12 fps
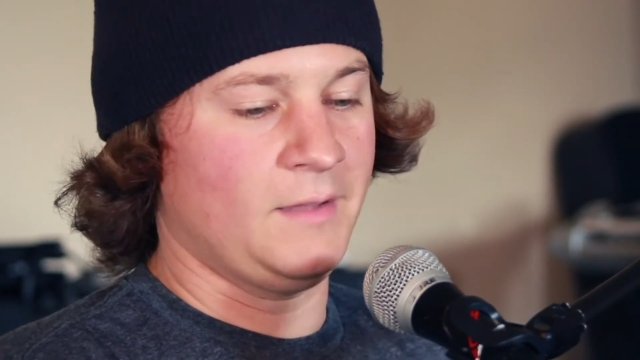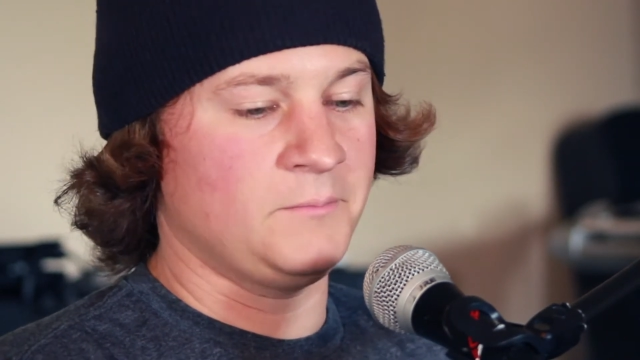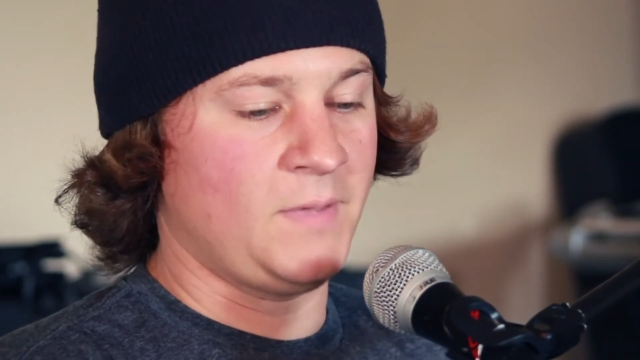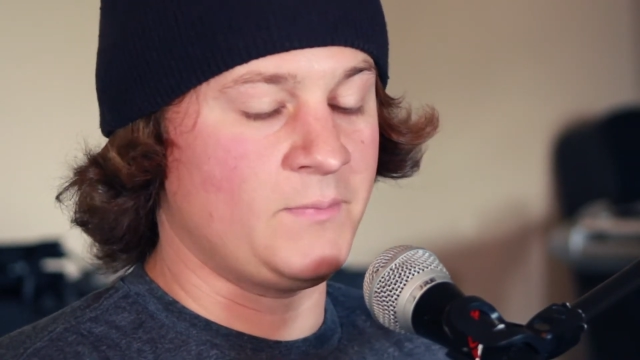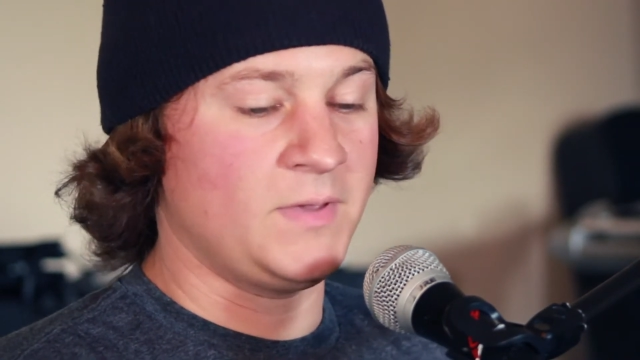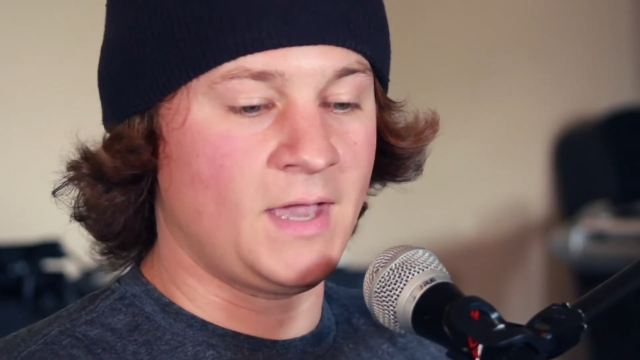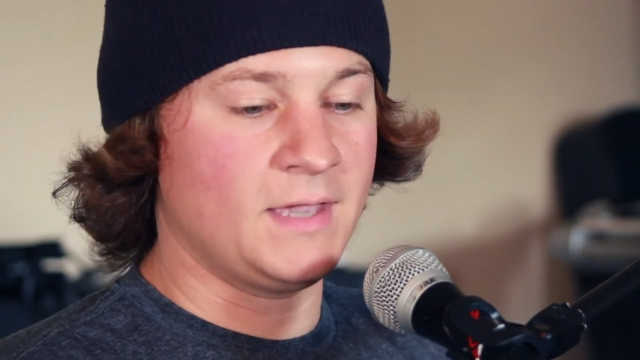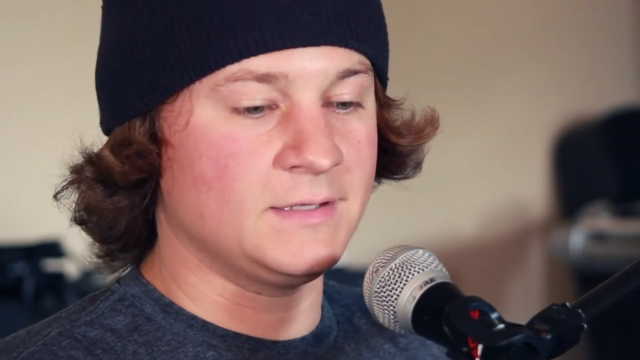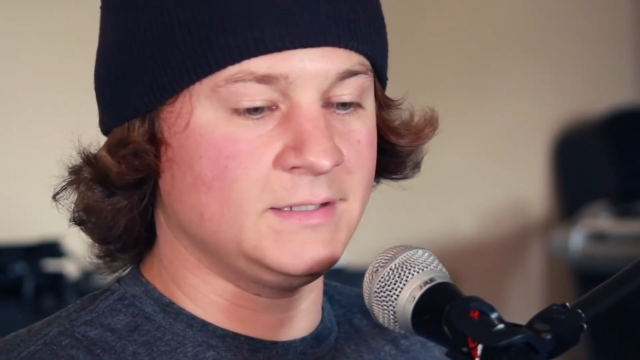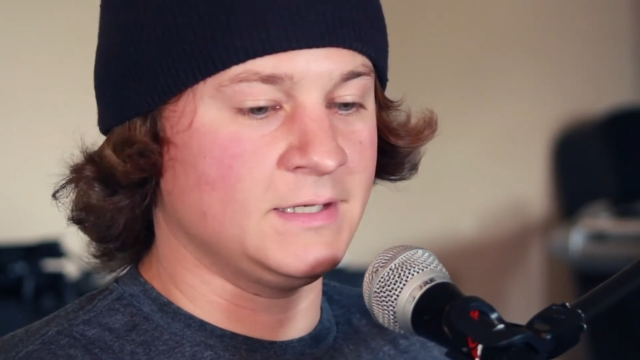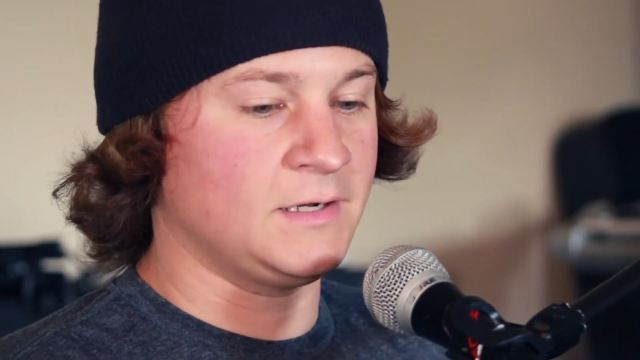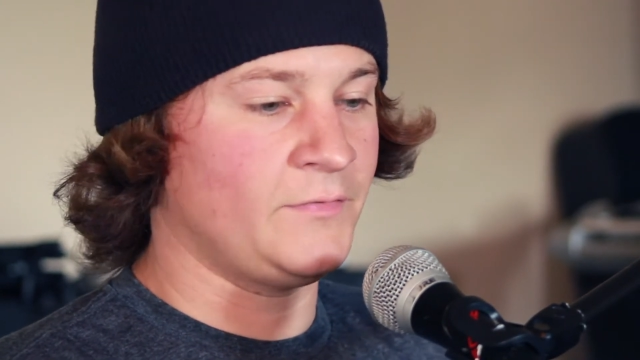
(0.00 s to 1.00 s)
Maybe I
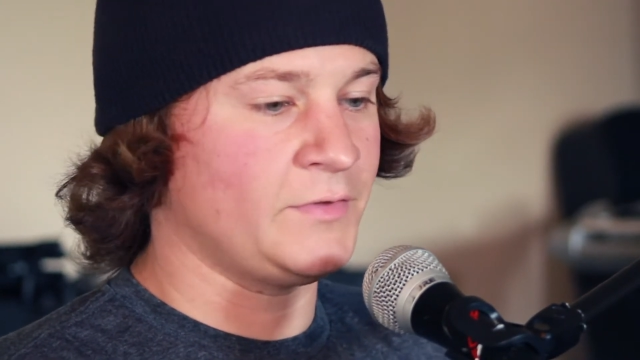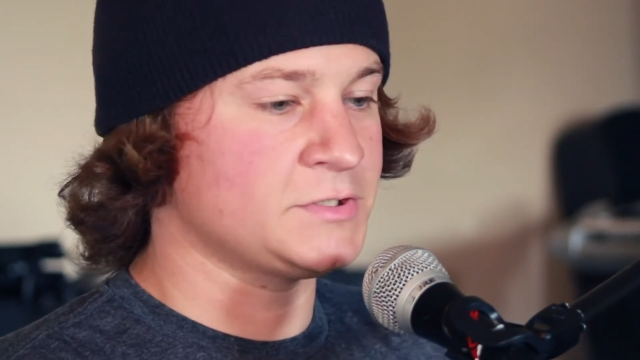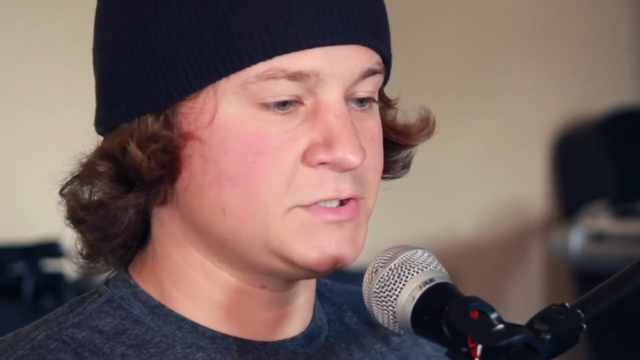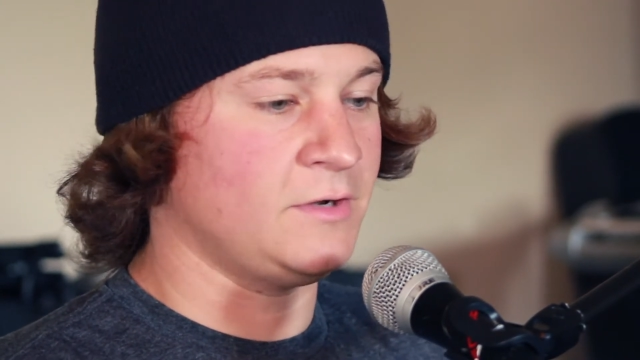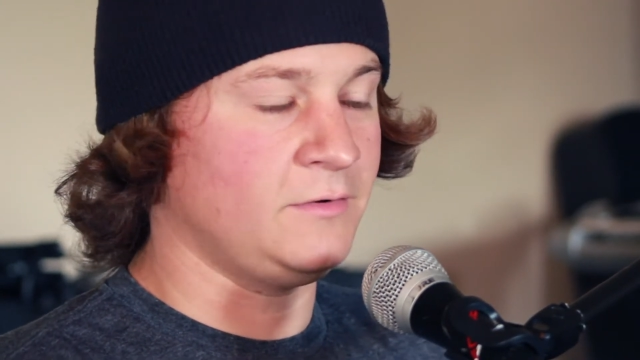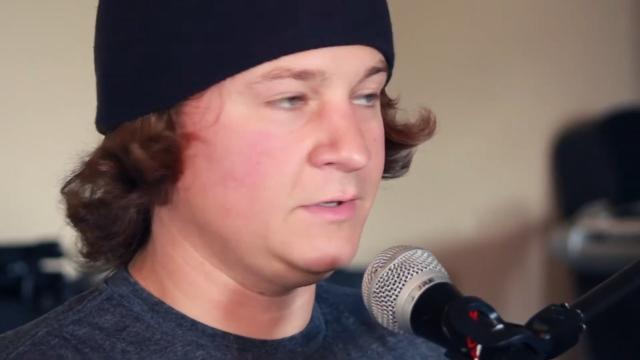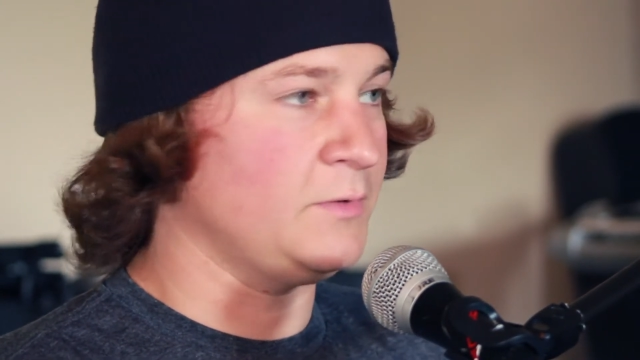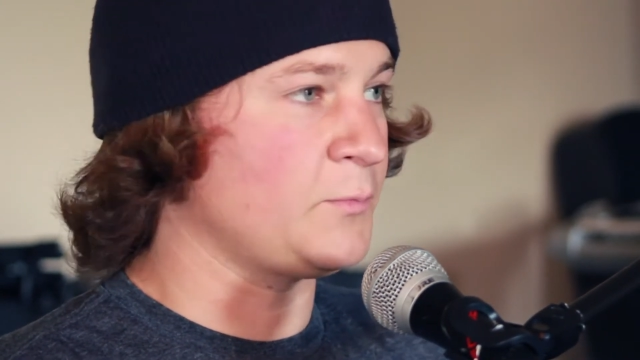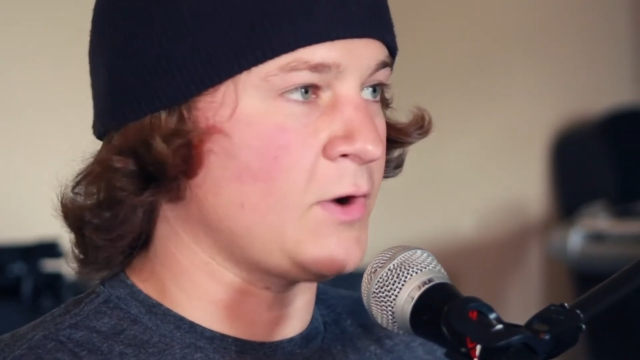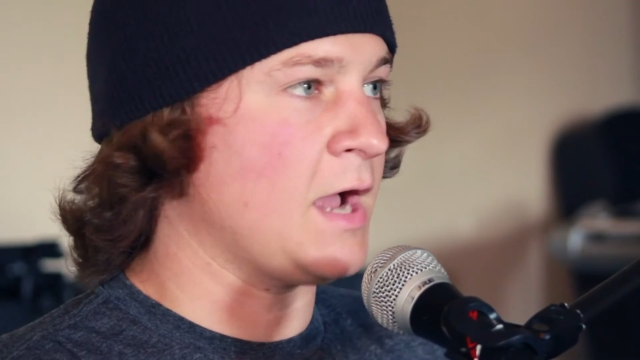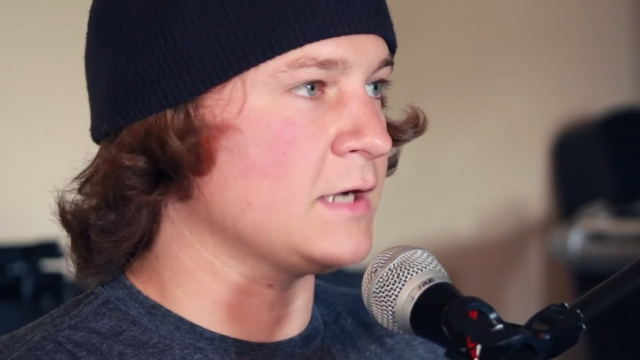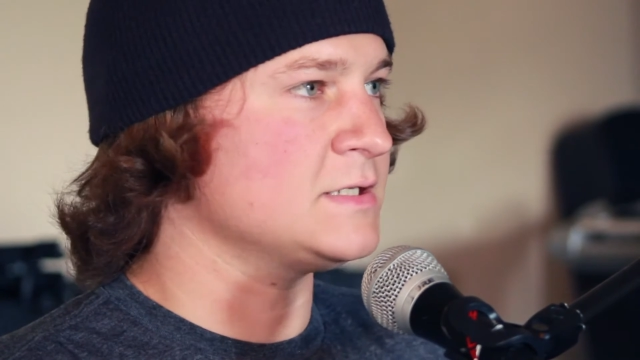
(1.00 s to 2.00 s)
could get on their show, you know,
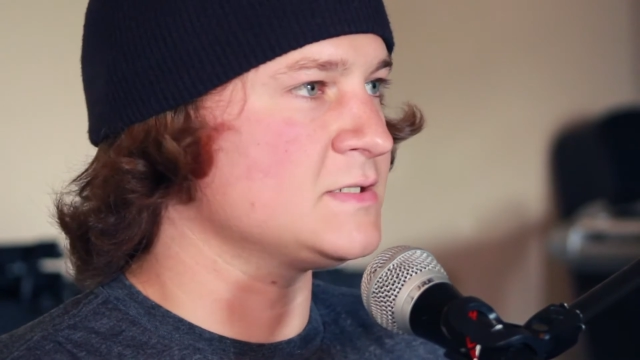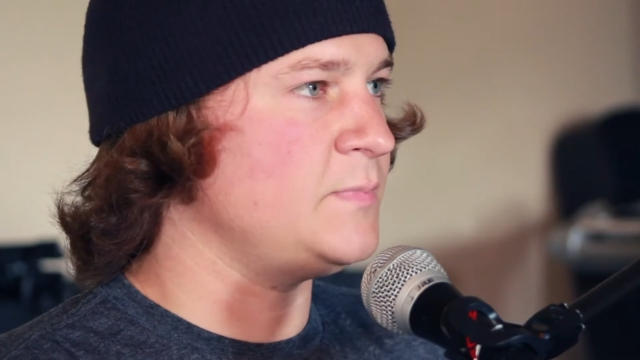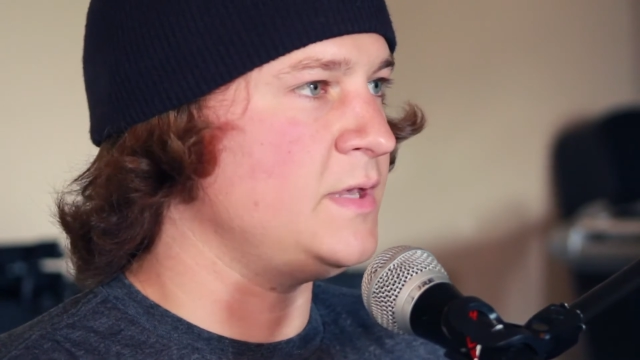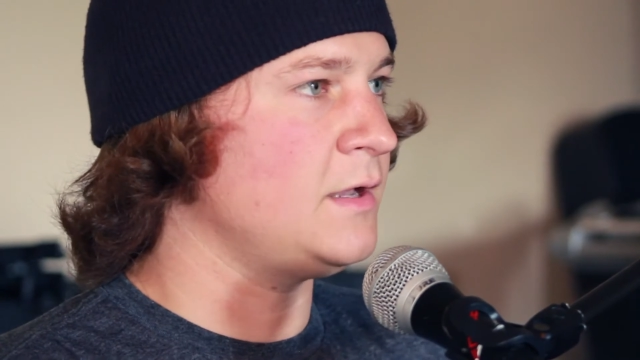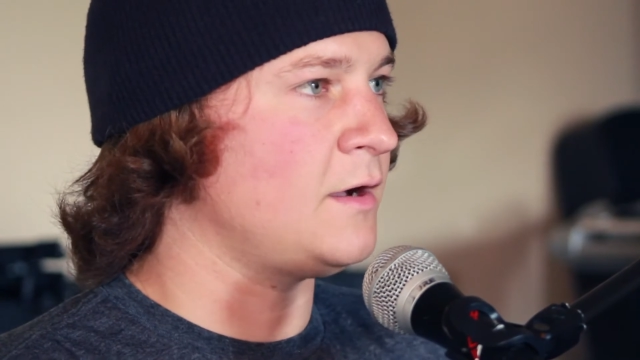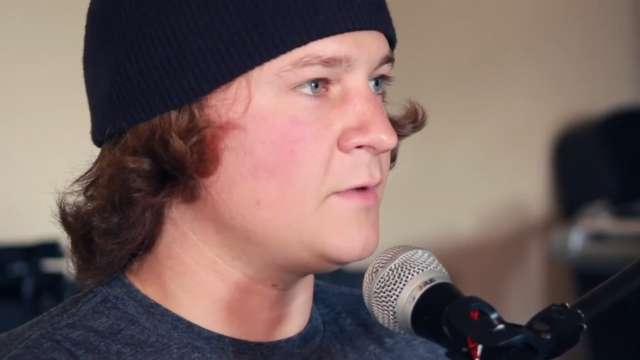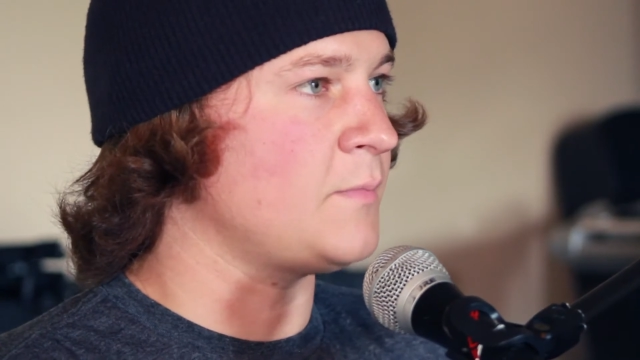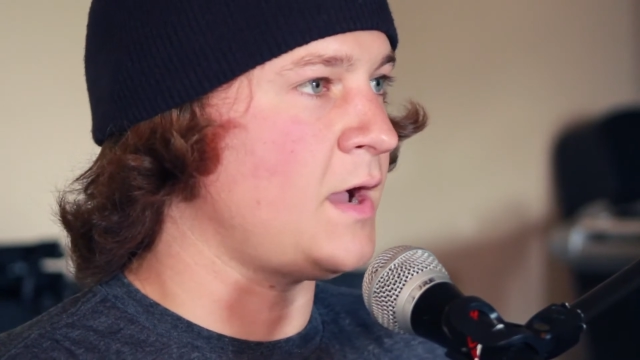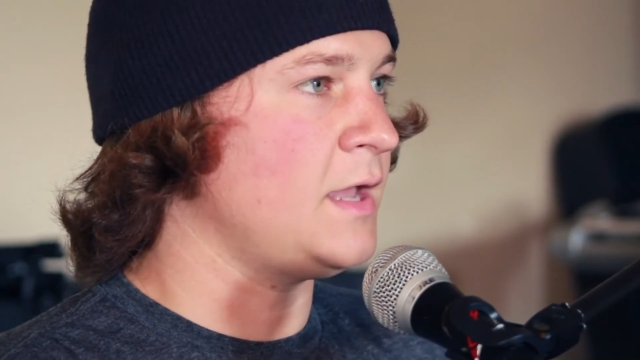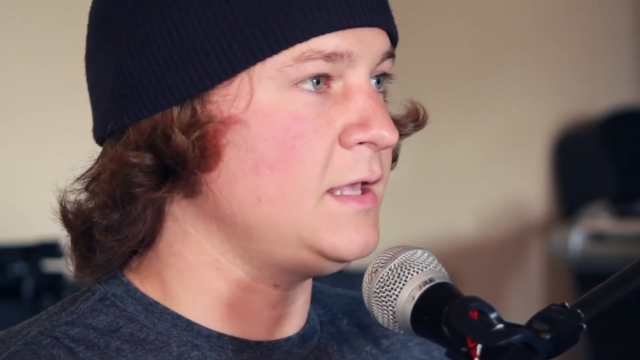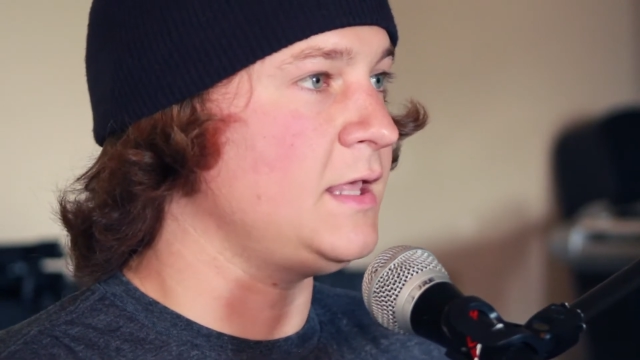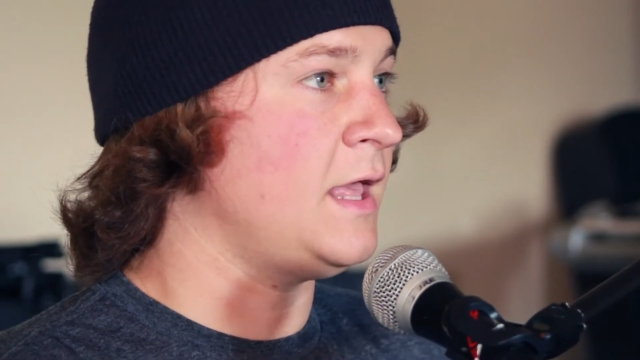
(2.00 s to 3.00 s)
practice being on
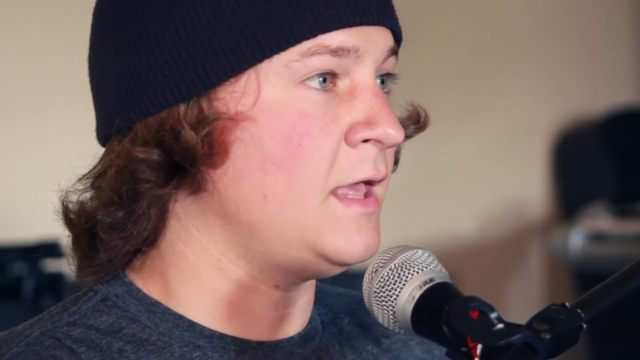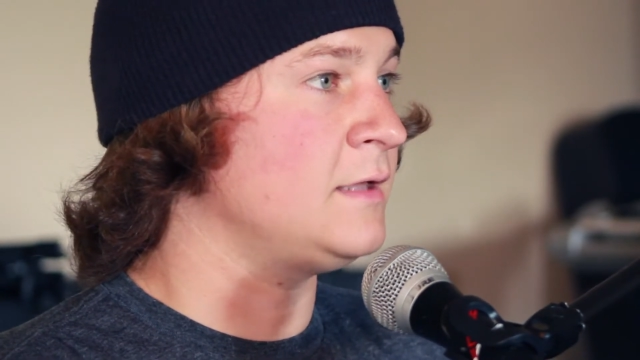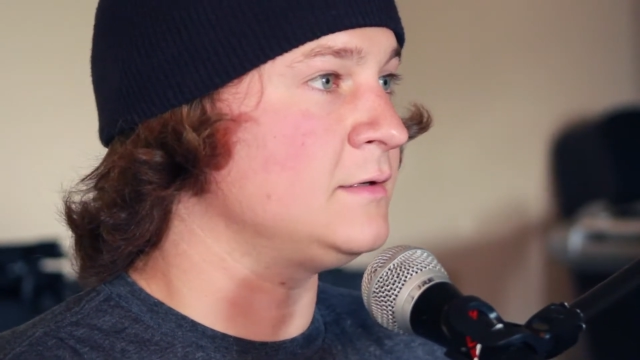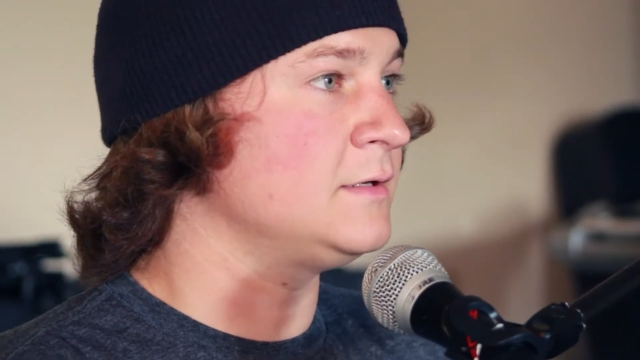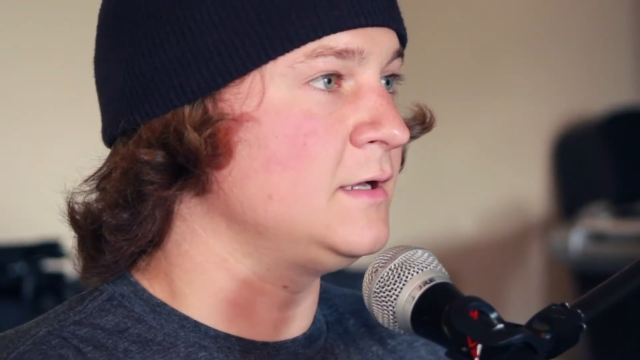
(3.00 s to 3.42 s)
mic, and